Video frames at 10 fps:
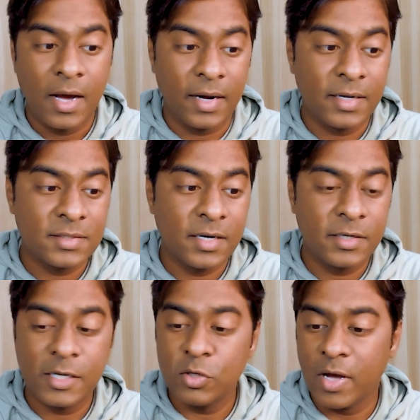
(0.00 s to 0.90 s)
unless and
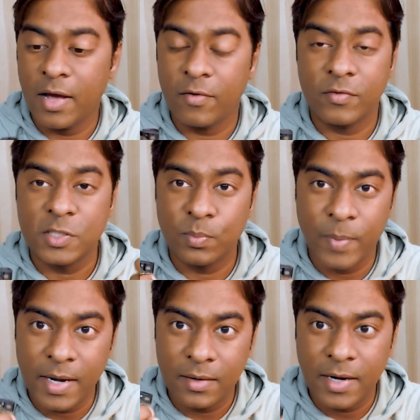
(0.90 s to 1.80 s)
until you have
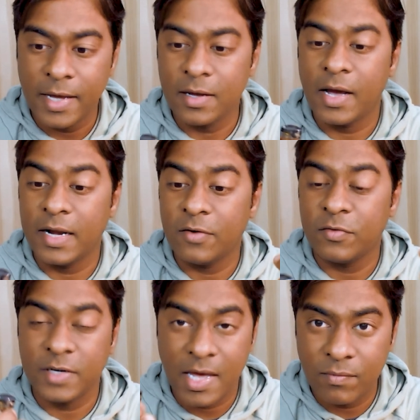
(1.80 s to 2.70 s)
spent like
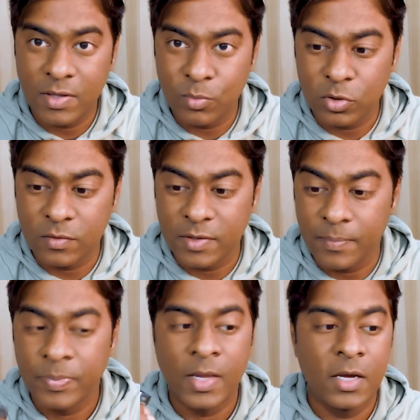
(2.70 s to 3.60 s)
enough time with both of
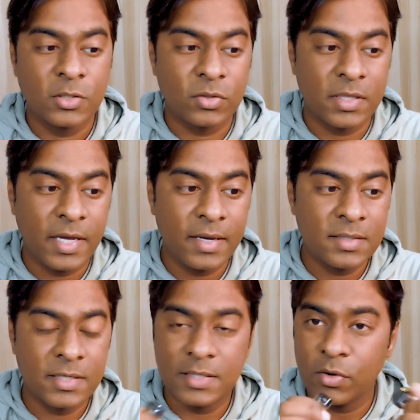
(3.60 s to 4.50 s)
them. So the thing
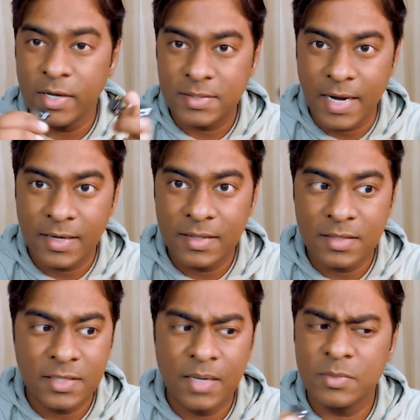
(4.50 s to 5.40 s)
is, they sound exactly
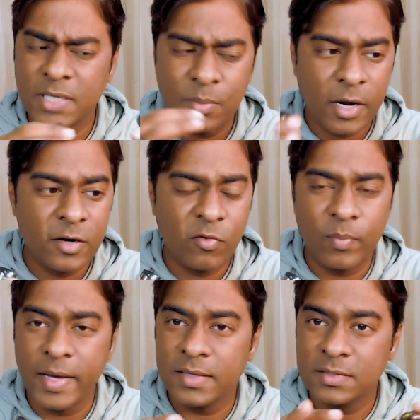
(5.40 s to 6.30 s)
the same kind
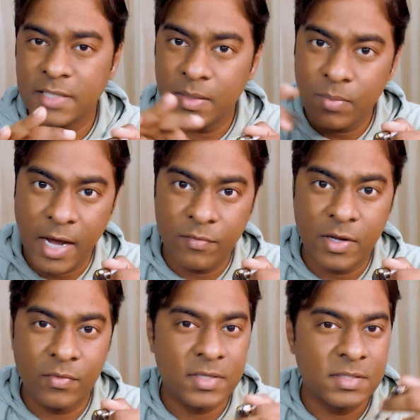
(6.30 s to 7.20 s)
of bass, same high
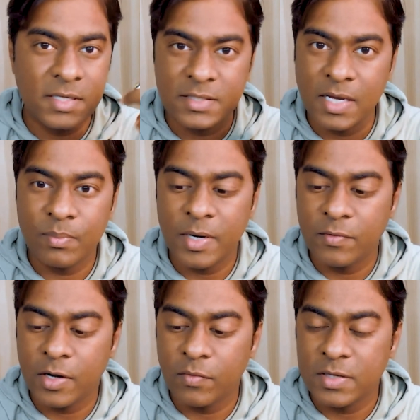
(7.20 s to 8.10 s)
frequencies, same
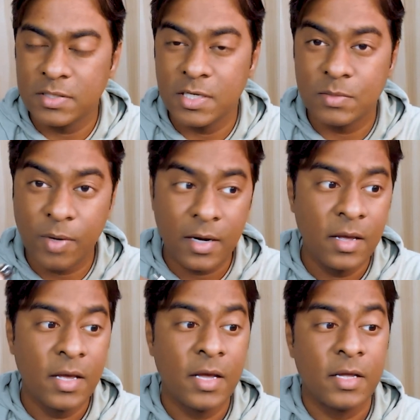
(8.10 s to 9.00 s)
mid frequencies, but
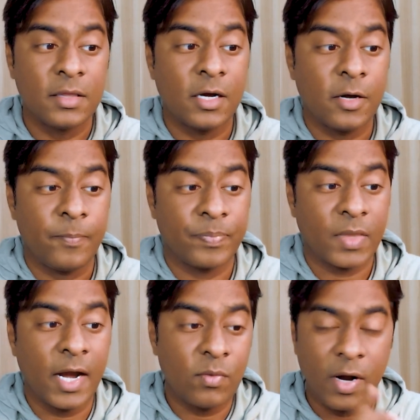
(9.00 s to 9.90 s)
the
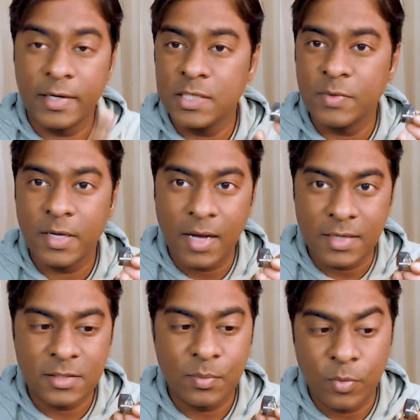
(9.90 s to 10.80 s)
advantage with the
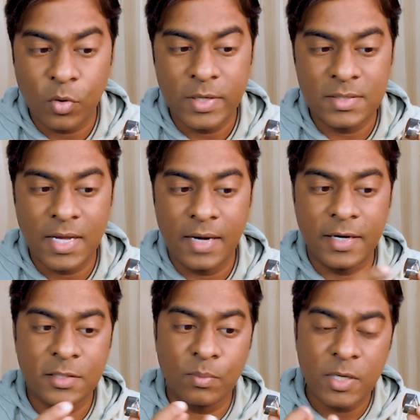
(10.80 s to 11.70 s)
Caster Pro is that
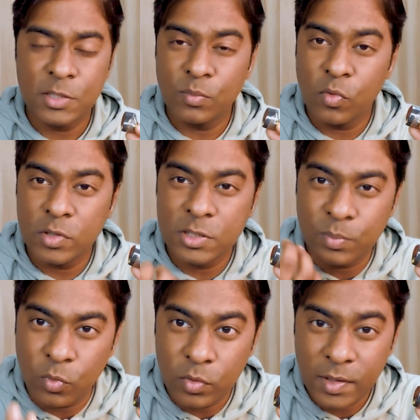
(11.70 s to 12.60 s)
it's much more
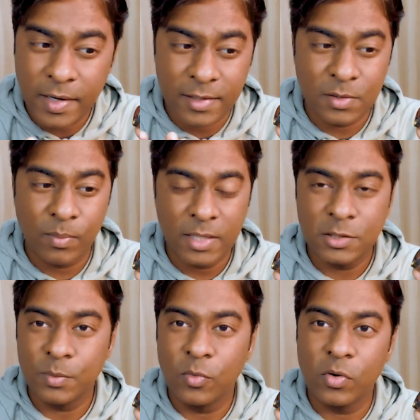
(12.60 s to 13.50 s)
smooth, it's
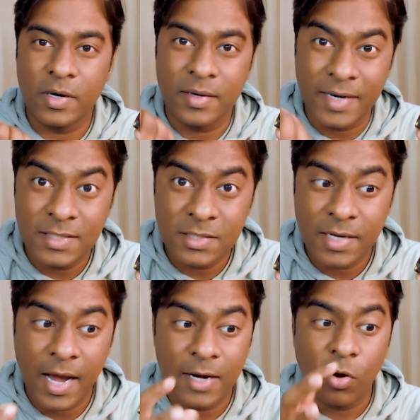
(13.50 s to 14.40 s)
much more rich,
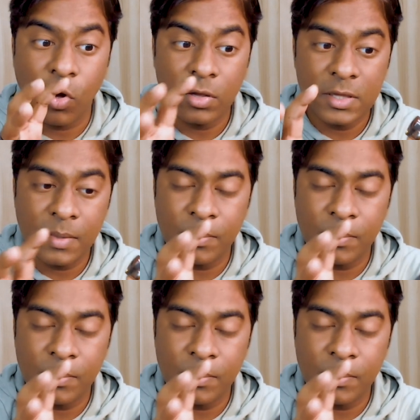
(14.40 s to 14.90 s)
and all the